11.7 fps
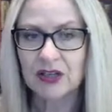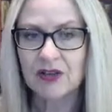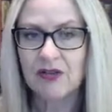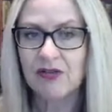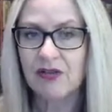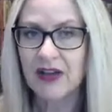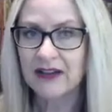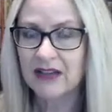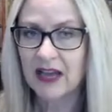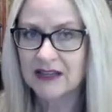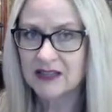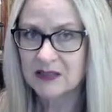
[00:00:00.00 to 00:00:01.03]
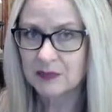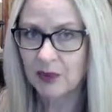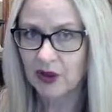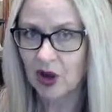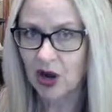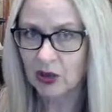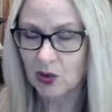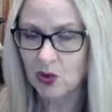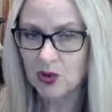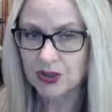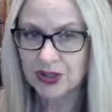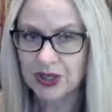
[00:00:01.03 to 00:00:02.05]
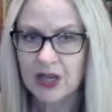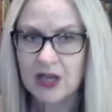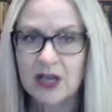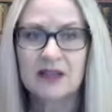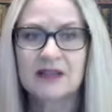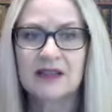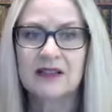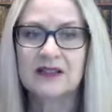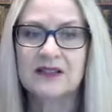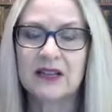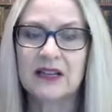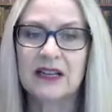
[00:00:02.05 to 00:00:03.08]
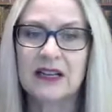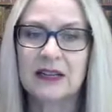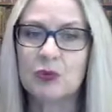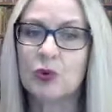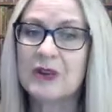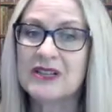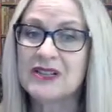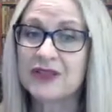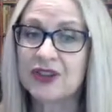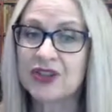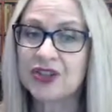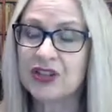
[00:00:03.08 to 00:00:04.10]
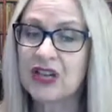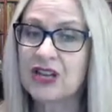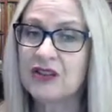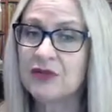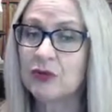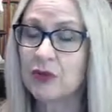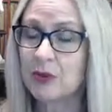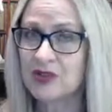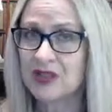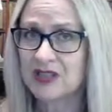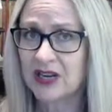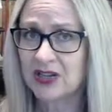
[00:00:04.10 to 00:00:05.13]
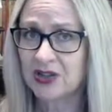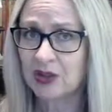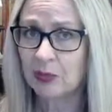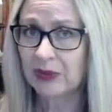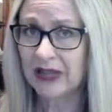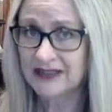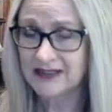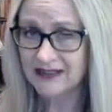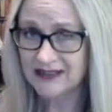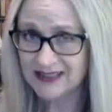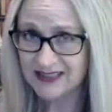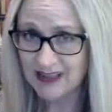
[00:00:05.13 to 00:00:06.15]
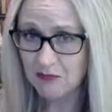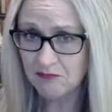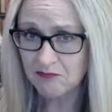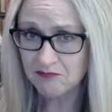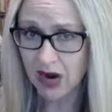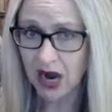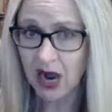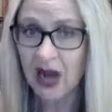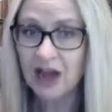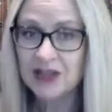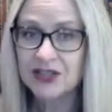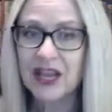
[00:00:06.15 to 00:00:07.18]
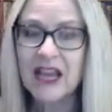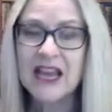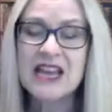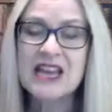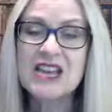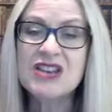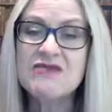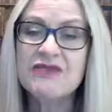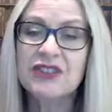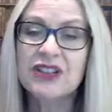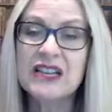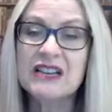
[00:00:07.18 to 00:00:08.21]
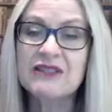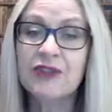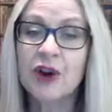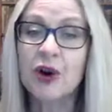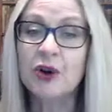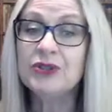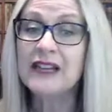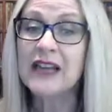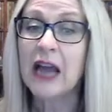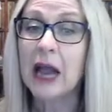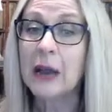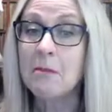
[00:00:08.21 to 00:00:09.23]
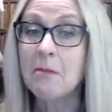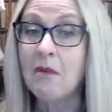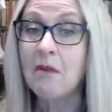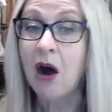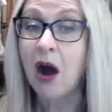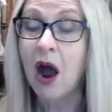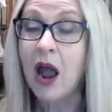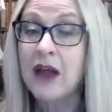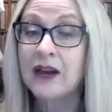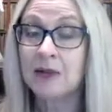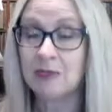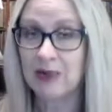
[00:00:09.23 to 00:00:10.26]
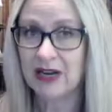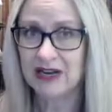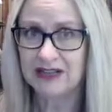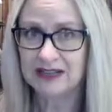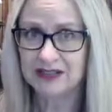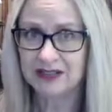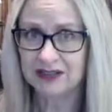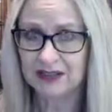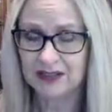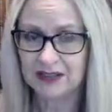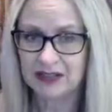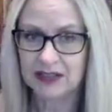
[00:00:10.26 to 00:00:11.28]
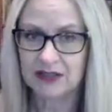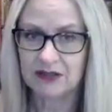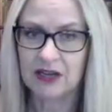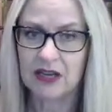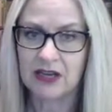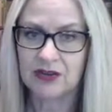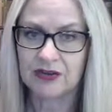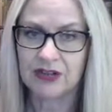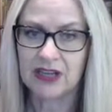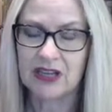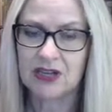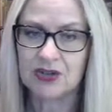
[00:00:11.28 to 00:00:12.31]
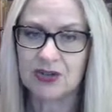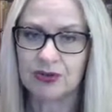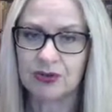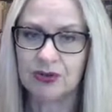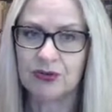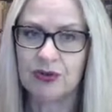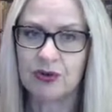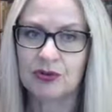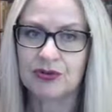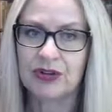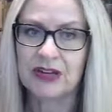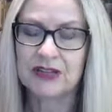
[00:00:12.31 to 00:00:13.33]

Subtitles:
that case by the High Court says that it will be sufficient if the representation plays some part, even if only a minor part, in entering into the contract.